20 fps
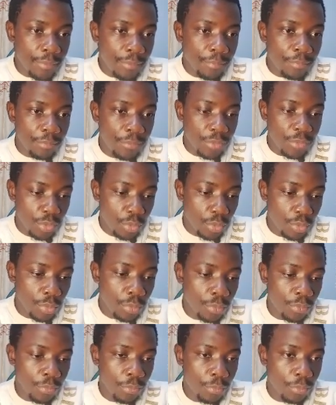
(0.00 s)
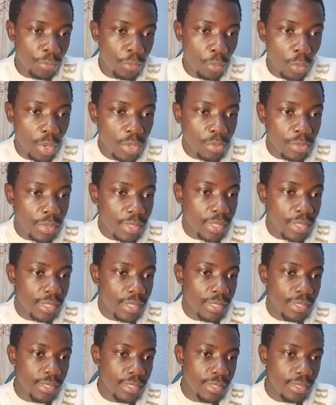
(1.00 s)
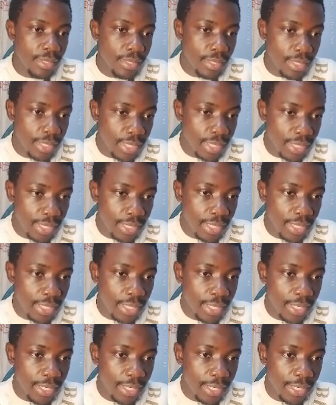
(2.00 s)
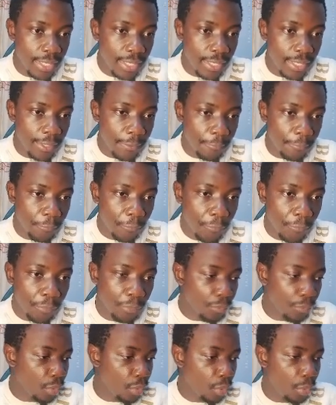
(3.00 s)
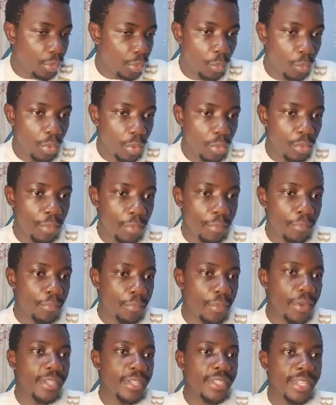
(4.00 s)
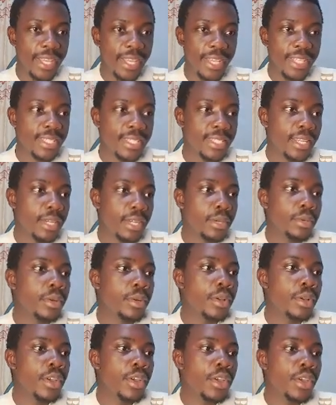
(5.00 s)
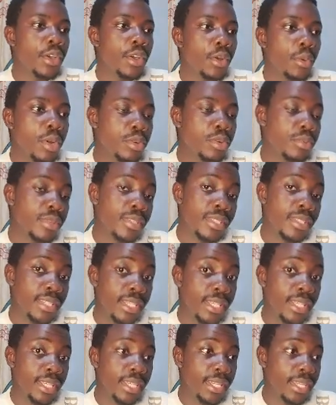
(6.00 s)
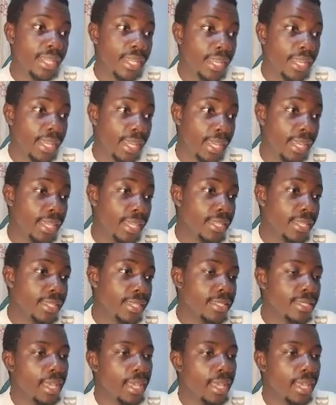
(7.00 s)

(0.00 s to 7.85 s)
So what we'll see when we print x now, what we'll see is